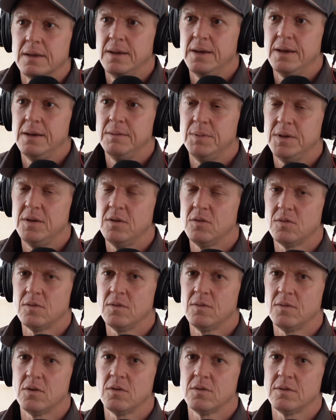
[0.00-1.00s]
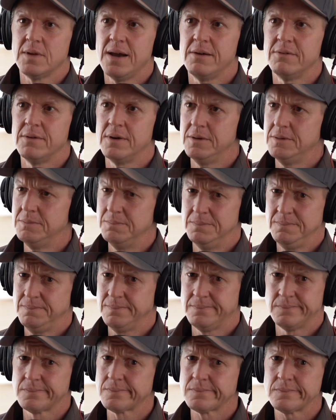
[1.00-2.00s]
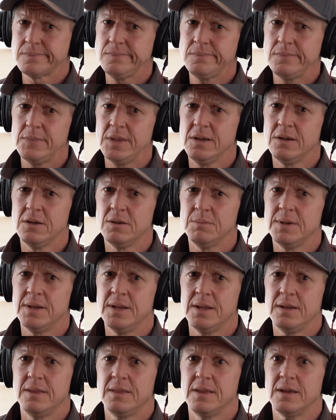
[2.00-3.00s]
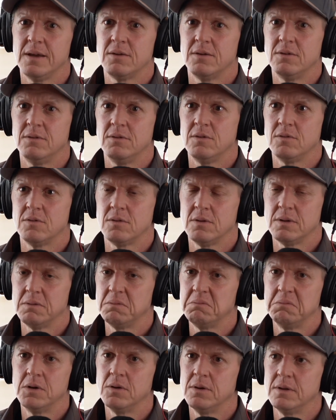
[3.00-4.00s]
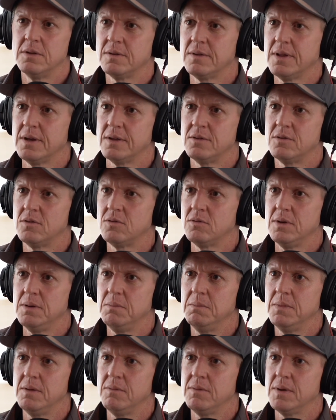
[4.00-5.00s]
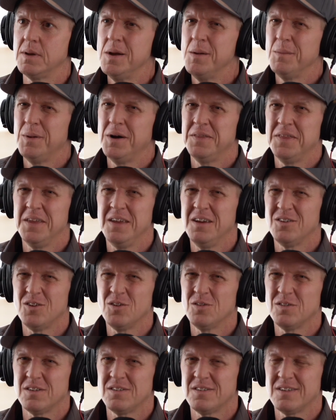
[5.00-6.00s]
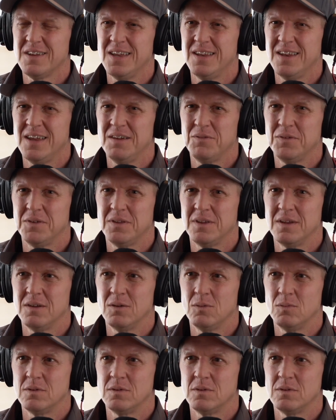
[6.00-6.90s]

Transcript: Yeah, because of Harrow, it could have been anything. I could have just got into like the street minimum. But I think because I skated everything all the